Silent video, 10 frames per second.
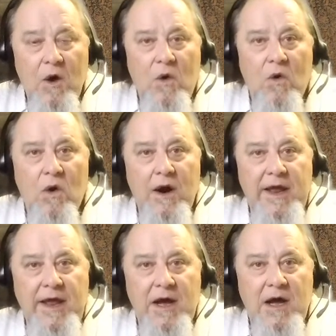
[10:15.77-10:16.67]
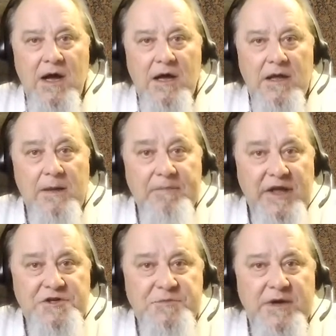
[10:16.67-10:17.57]
or a
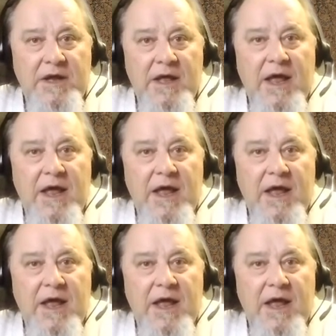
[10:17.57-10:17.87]
impeachment